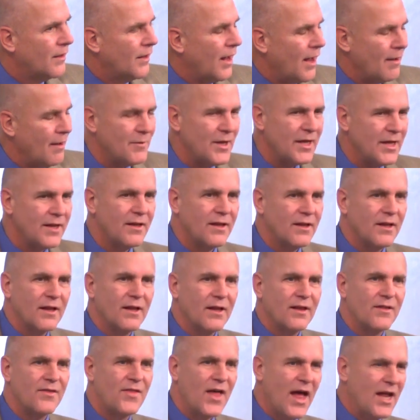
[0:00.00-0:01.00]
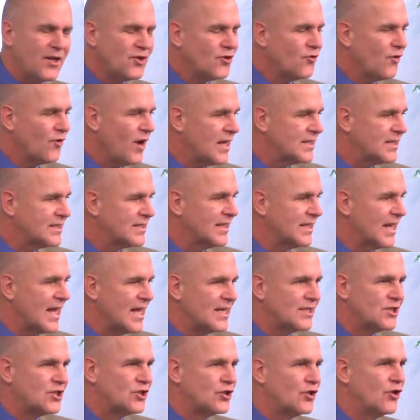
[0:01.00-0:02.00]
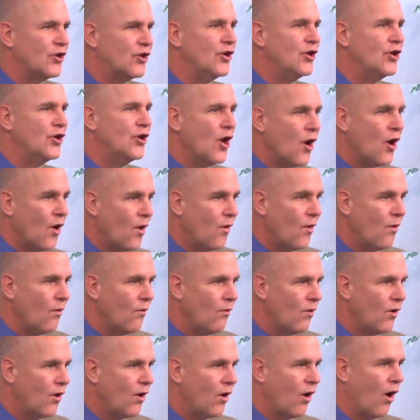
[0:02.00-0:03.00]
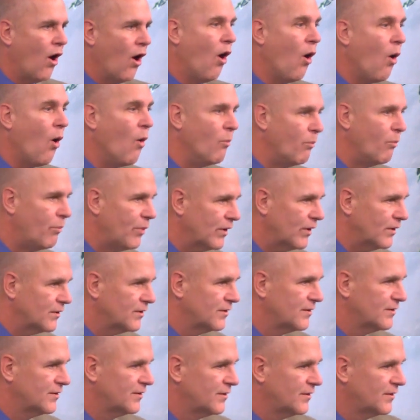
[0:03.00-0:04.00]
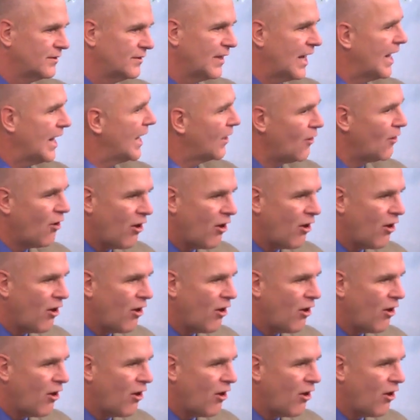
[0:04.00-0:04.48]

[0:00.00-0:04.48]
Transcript: I mean, that translates to no hope at